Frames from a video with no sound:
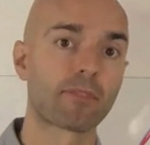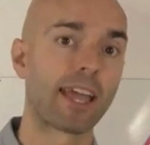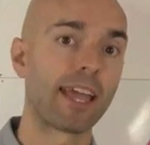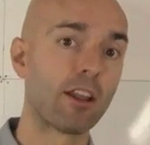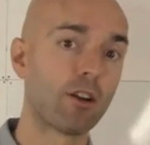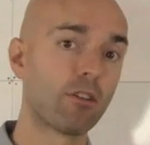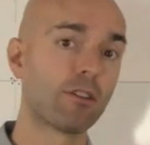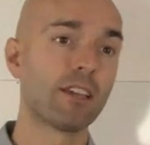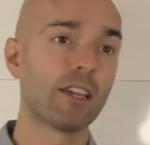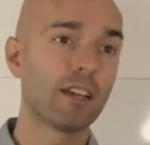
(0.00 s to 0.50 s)

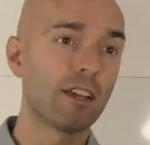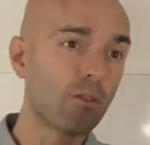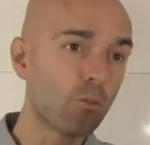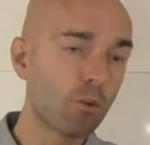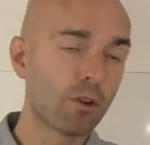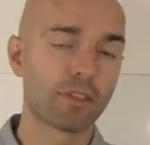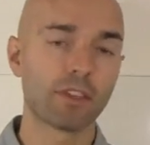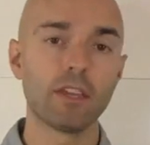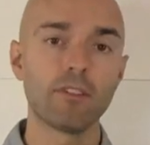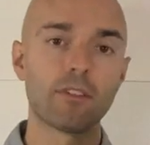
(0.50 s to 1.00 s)
And
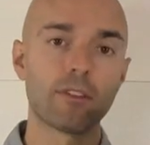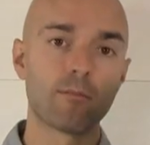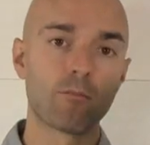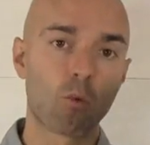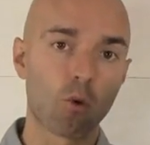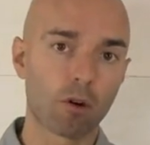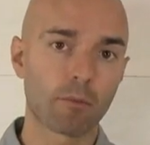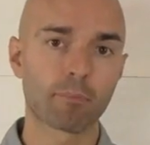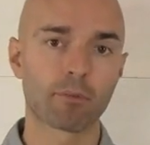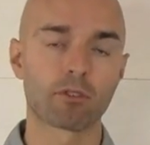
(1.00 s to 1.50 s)
with even
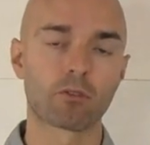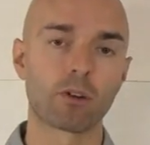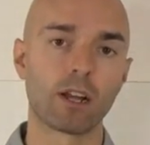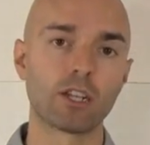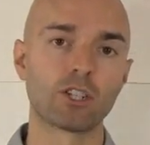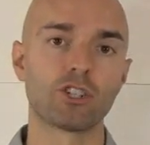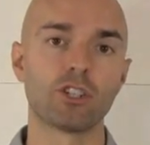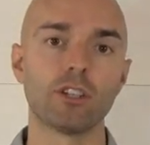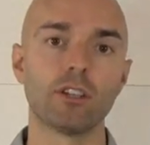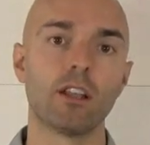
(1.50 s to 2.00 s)
more
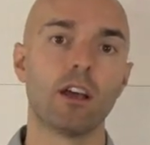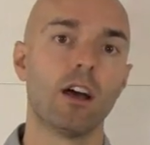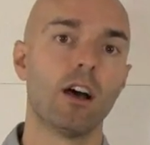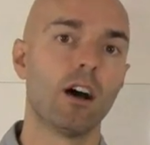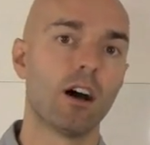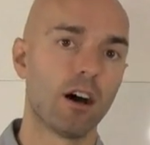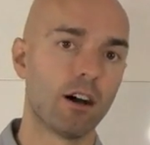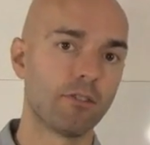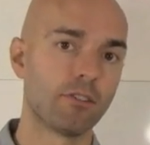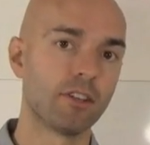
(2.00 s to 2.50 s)
progression
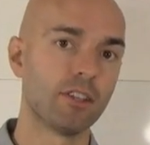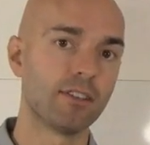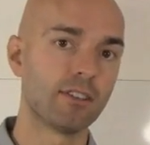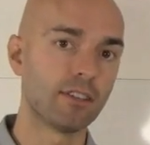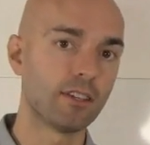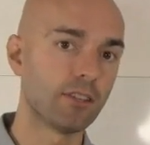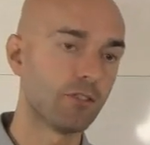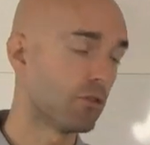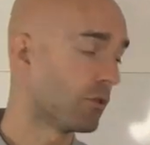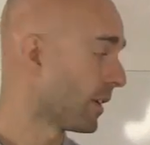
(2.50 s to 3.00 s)
of the
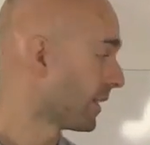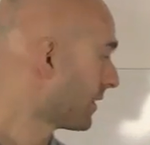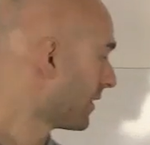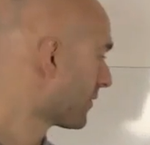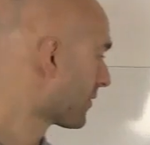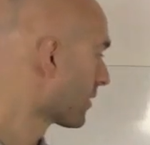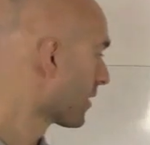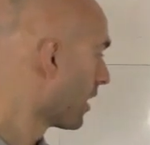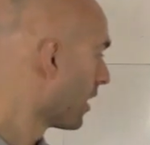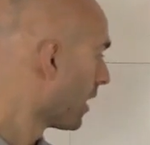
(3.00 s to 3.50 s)
disease, you get
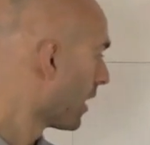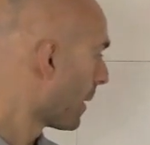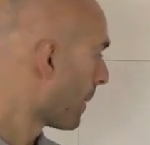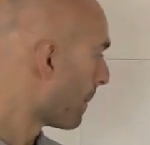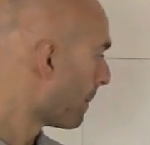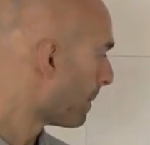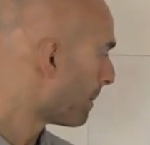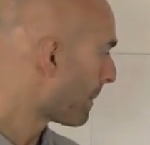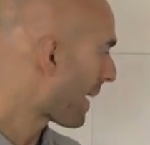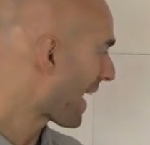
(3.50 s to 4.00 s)
this
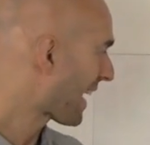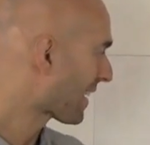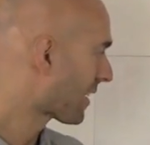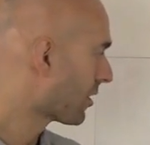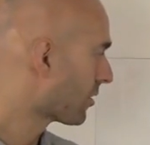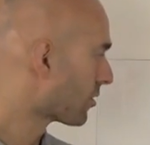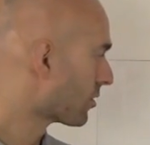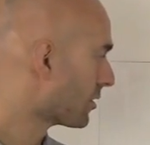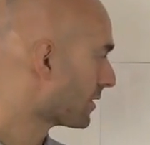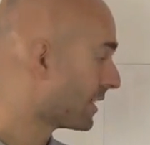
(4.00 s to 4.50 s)

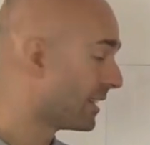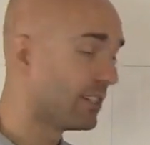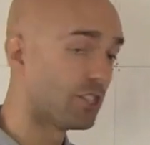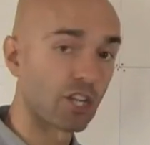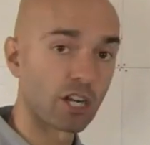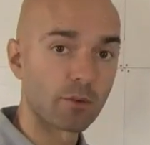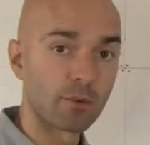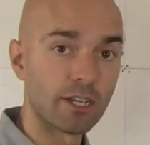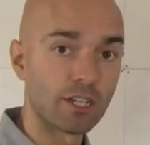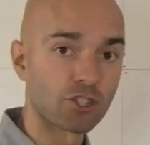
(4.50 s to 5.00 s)
macular
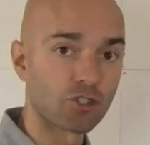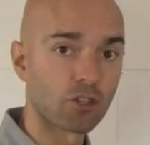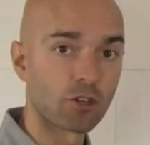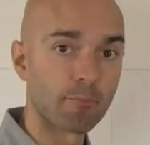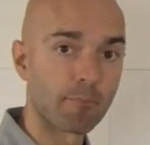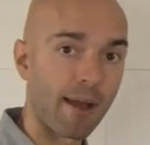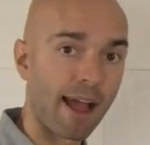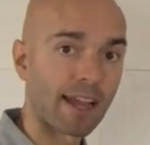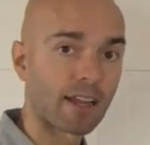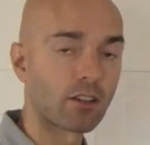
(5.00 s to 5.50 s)
degeneration
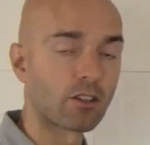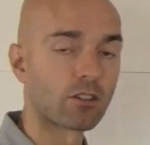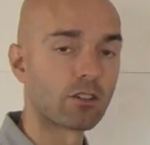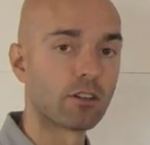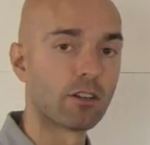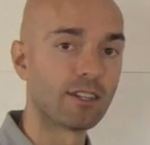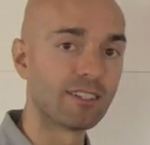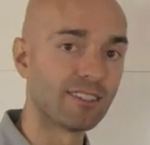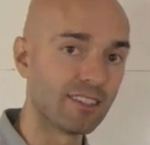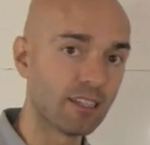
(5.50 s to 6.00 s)
or
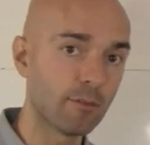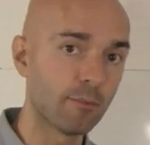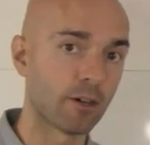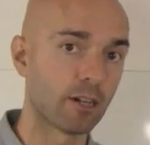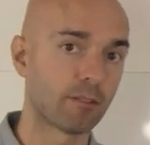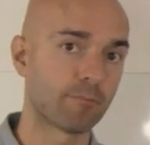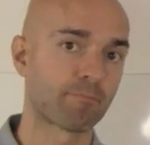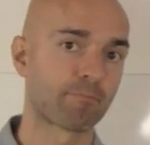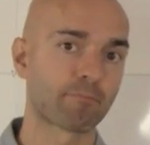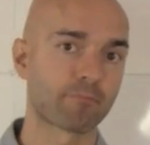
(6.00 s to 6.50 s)
macular
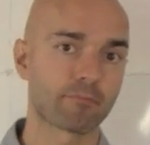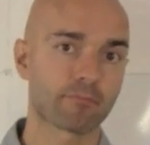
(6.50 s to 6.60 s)
edema,